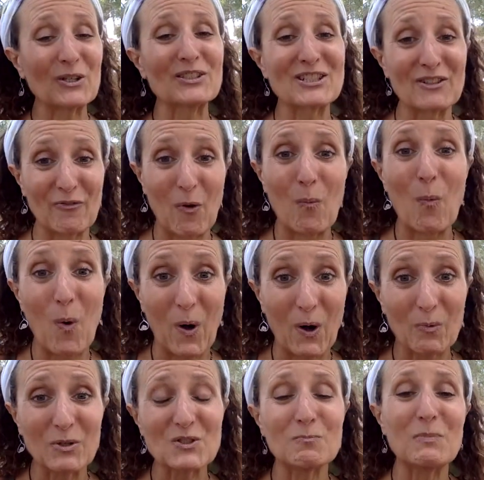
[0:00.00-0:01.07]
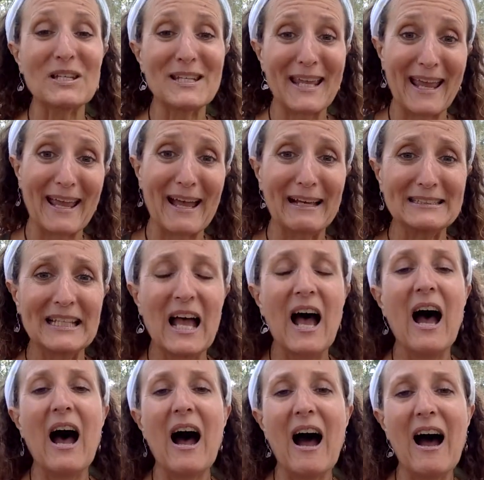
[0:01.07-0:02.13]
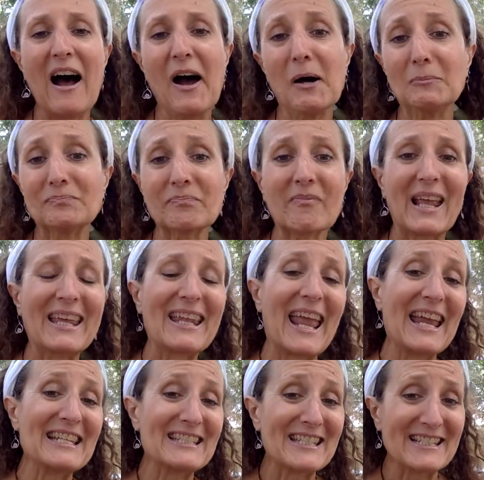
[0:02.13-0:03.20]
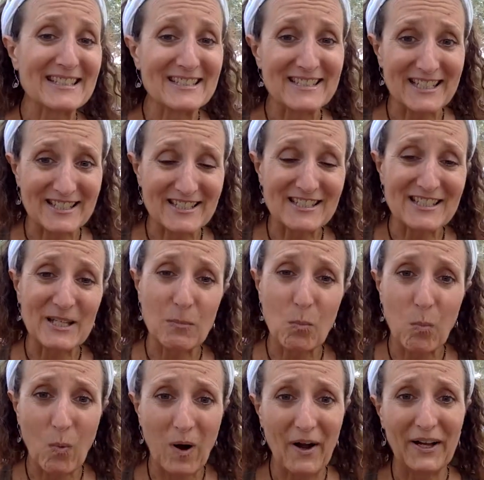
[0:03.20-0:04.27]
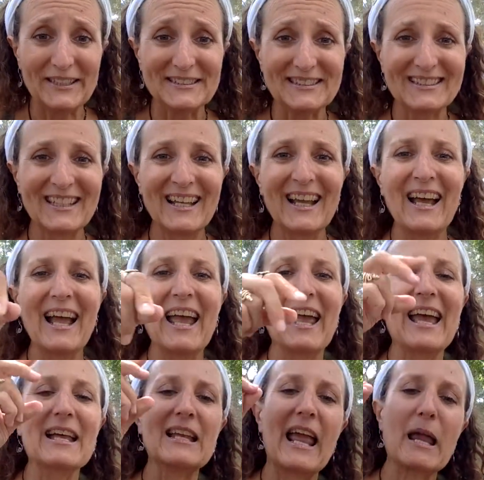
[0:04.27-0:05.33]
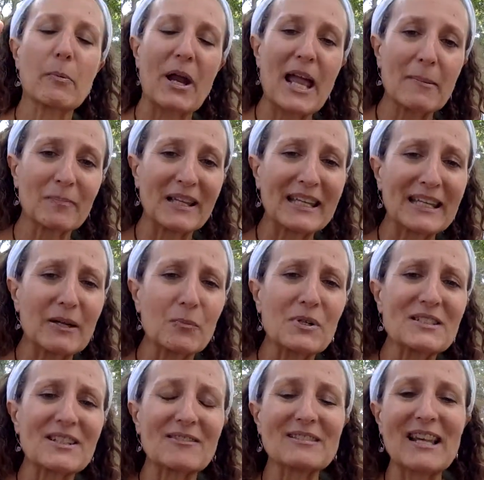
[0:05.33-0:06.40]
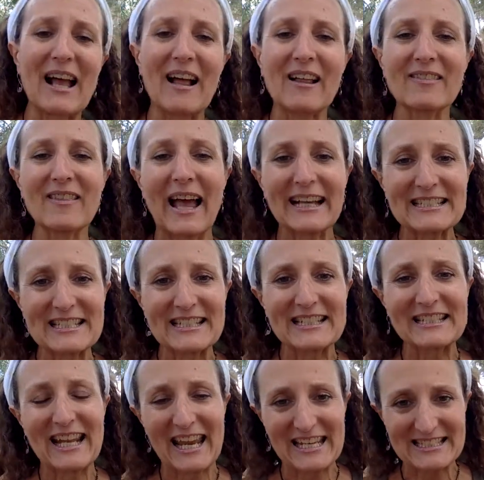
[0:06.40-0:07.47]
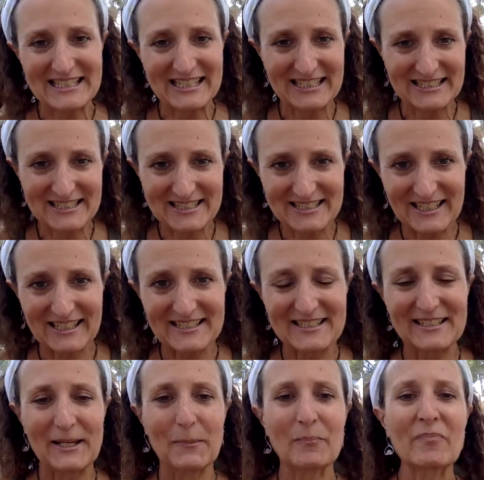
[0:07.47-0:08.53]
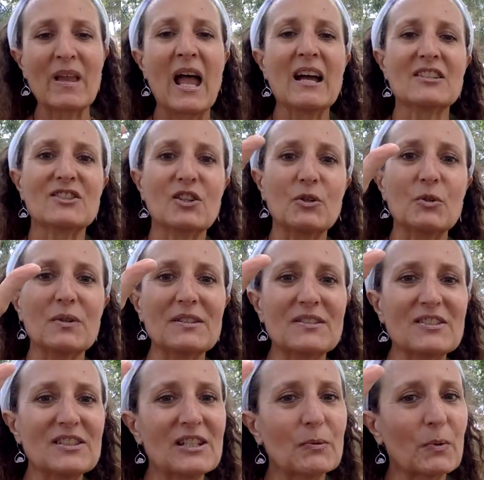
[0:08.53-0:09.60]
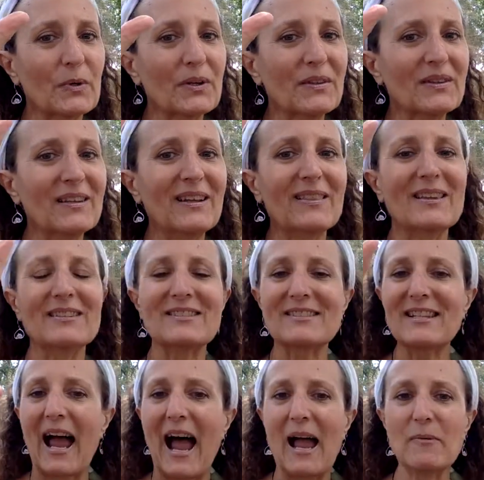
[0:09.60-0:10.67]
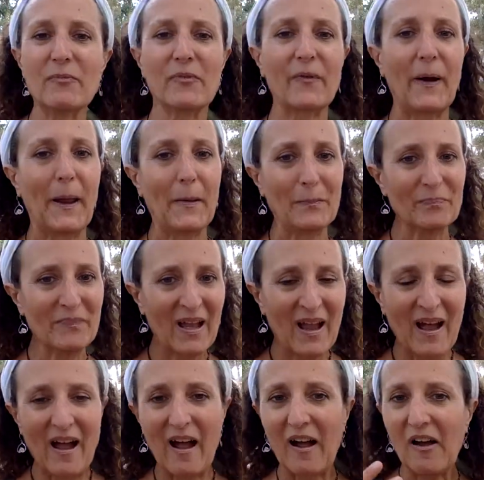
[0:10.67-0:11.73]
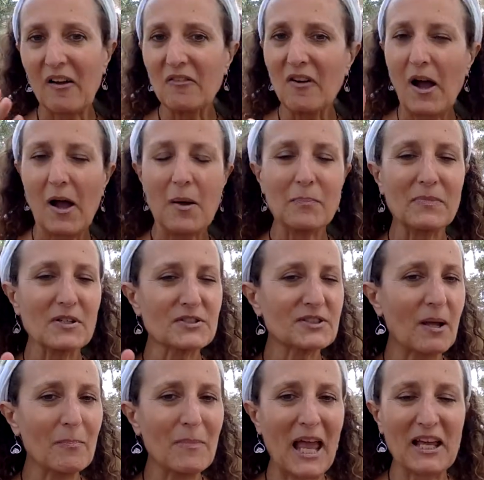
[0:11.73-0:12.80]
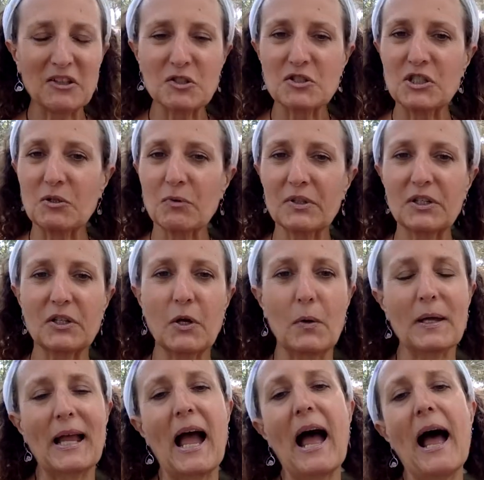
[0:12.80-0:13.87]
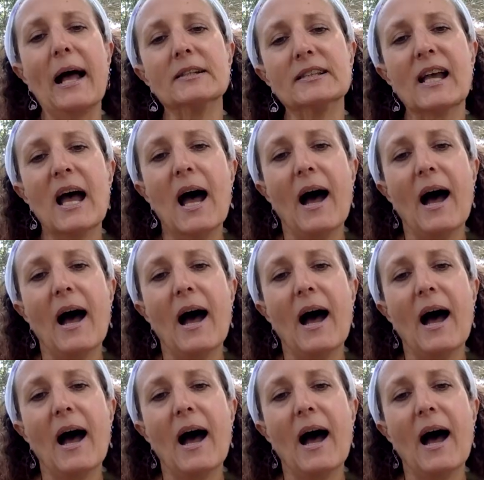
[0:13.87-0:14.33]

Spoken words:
Civil War, which began in 1861. And Abraham Lincoln was elected in 1860. So you can see we're in this time frame of there's some energy really going on.